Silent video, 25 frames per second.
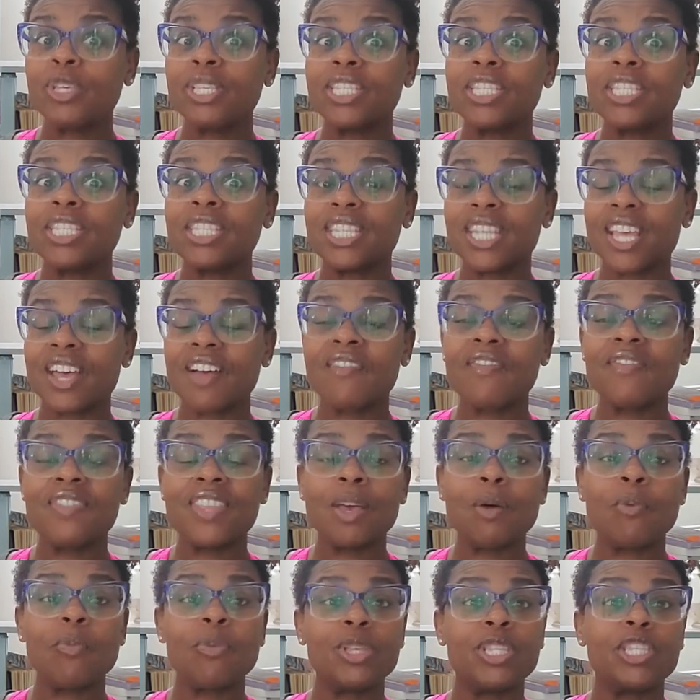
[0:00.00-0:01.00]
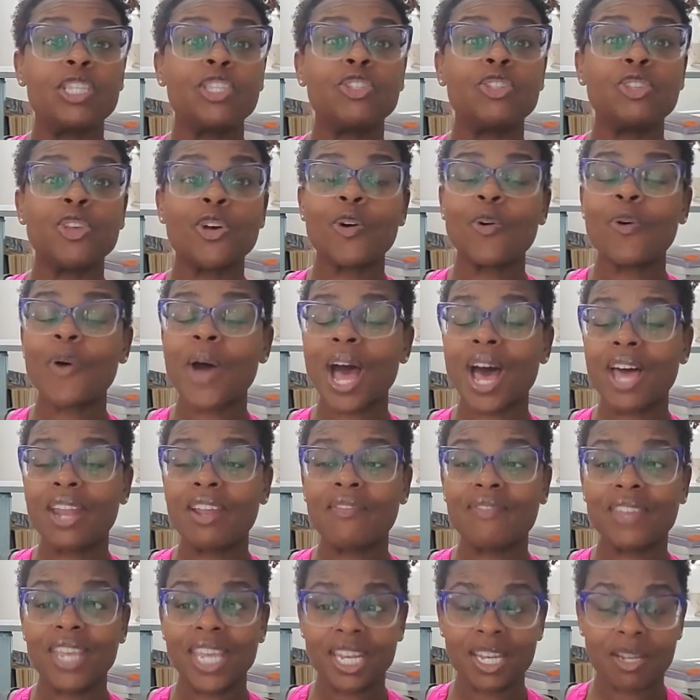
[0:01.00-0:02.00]
stuff that was so out
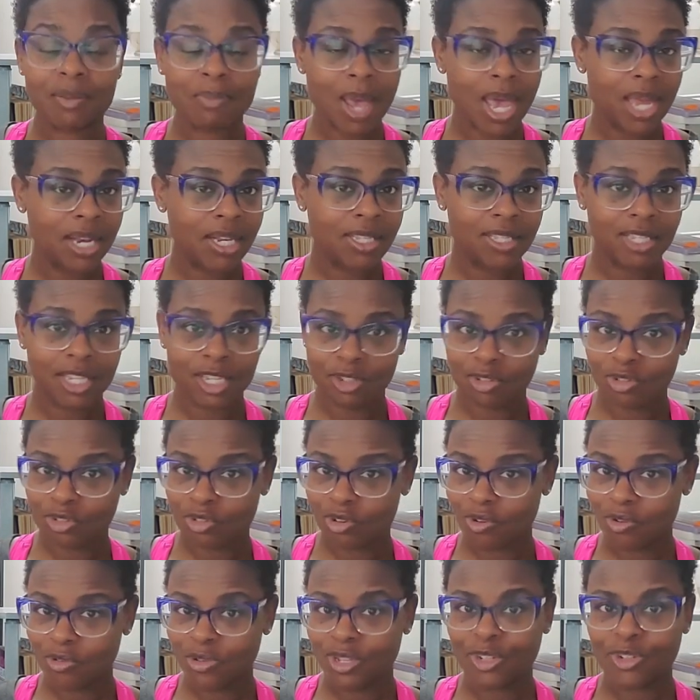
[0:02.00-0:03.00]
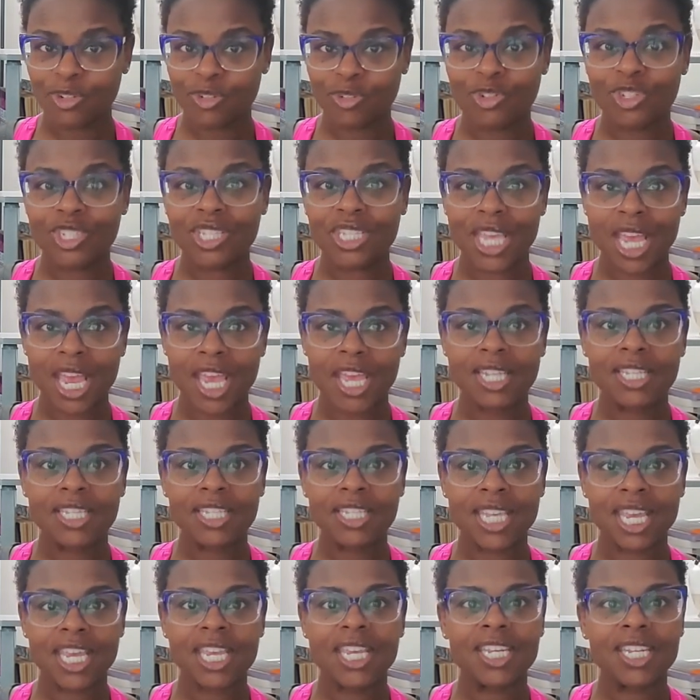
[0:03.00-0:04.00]
of anybody's control that you just had to
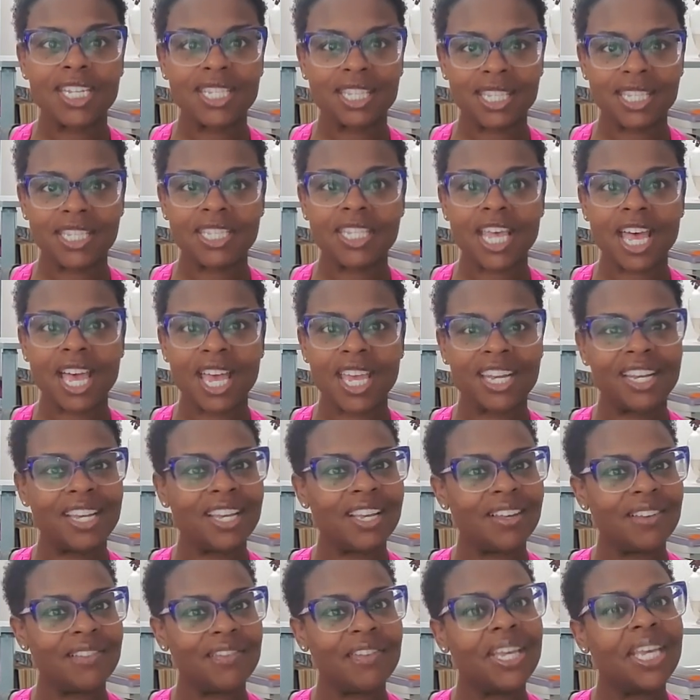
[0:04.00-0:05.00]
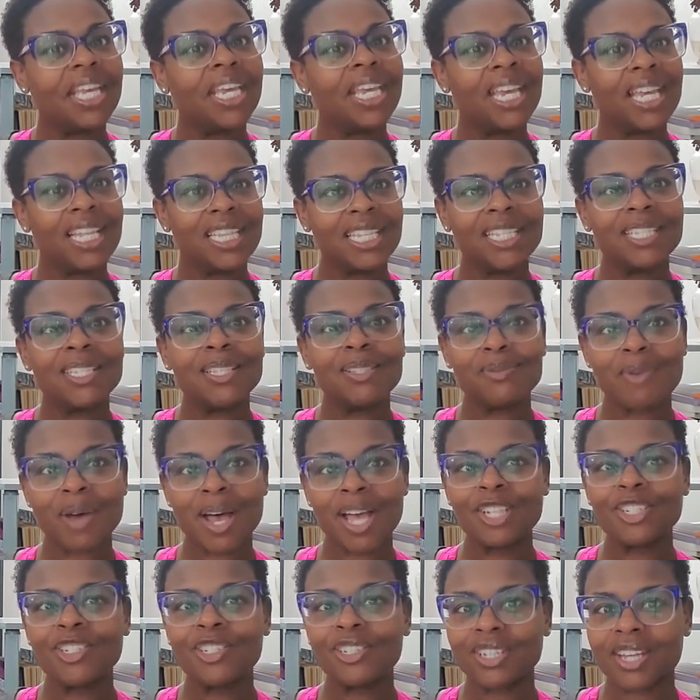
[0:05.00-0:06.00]
take it as a sign of, this is why
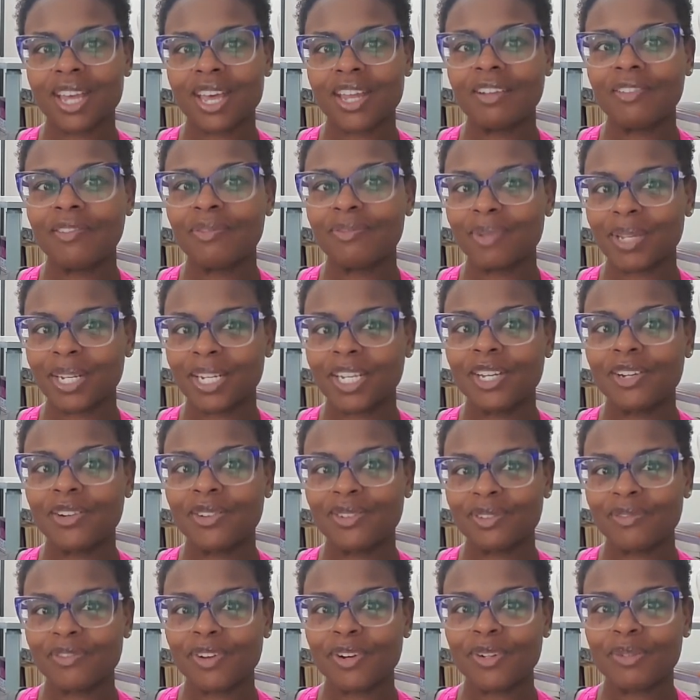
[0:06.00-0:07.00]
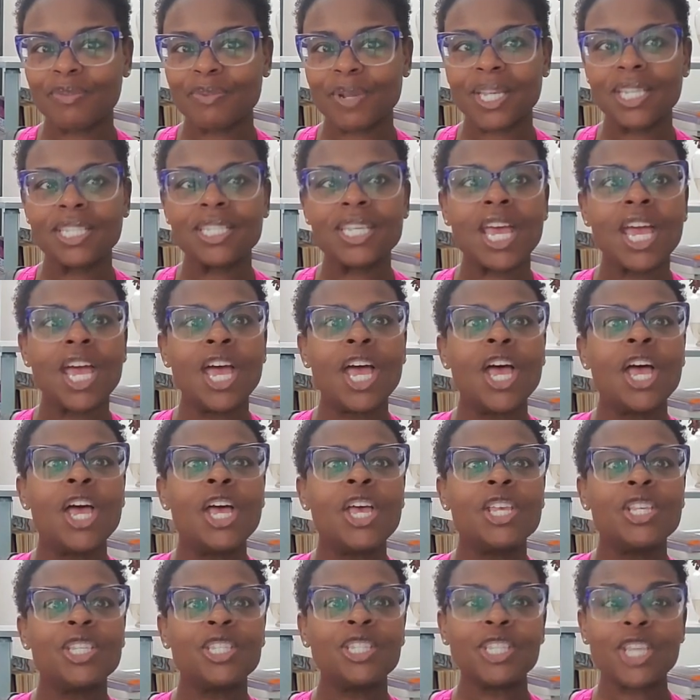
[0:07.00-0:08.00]
I should not have been here in the first place.
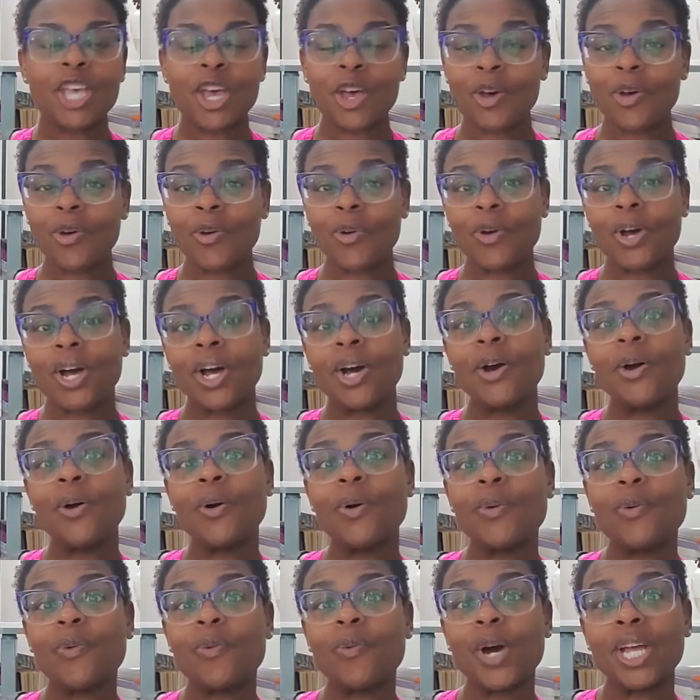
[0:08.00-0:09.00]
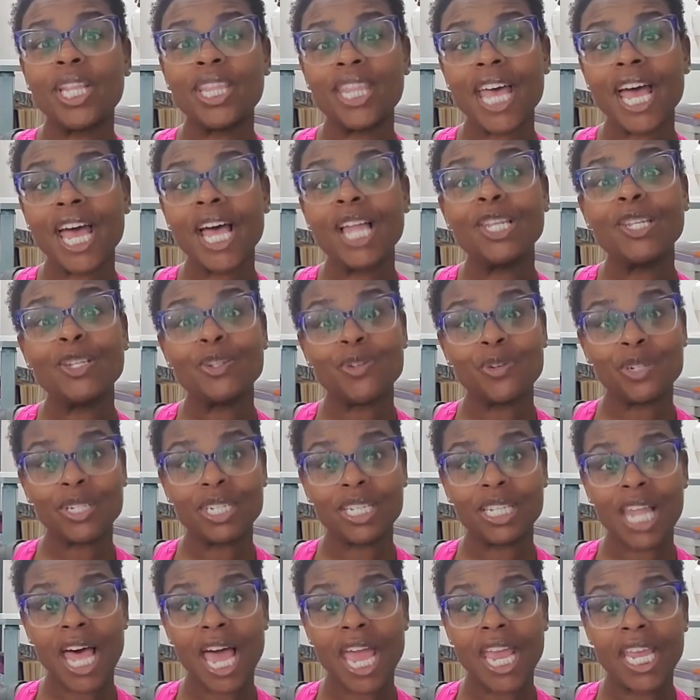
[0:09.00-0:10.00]
So what that looked
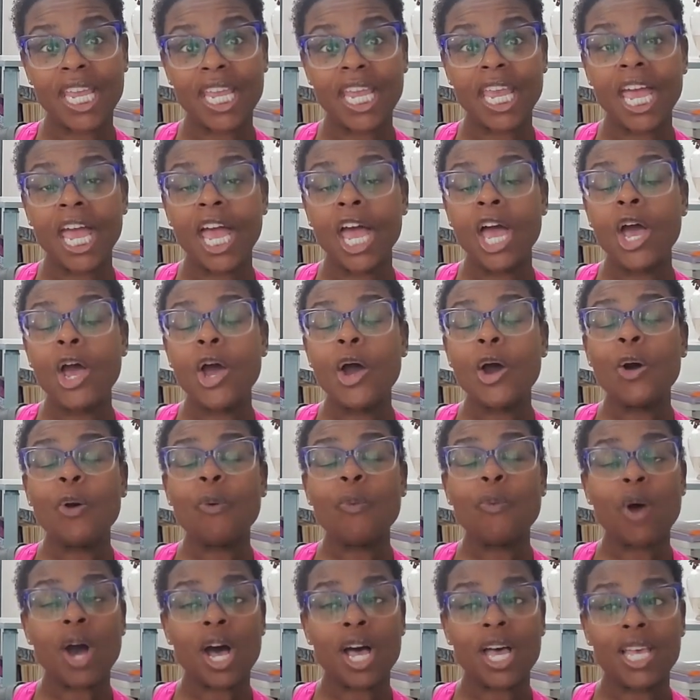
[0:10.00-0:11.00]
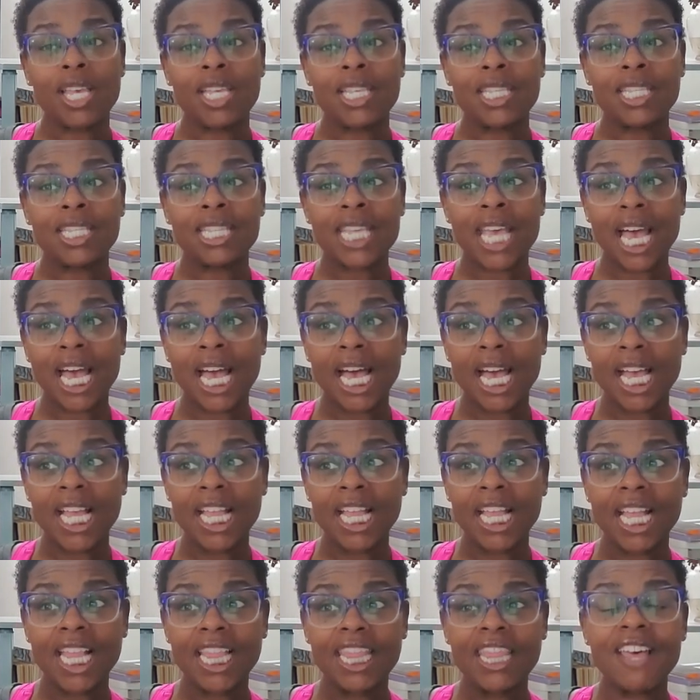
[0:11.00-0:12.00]
like was
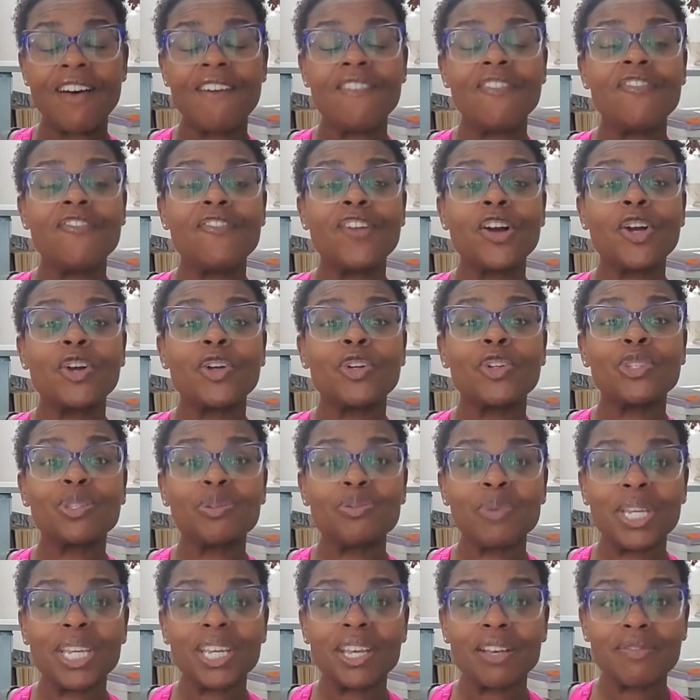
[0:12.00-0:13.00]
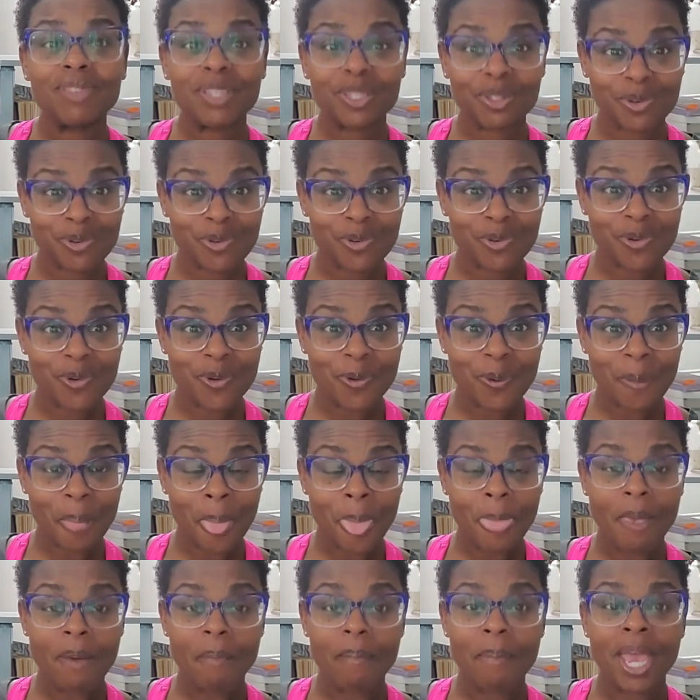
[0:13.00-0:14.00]
the first week of school,
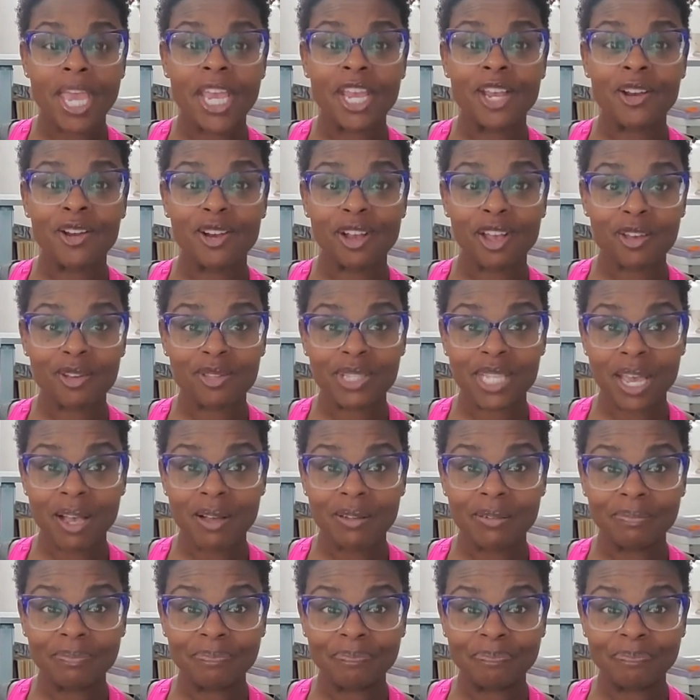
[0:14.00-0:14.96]
my air goes out.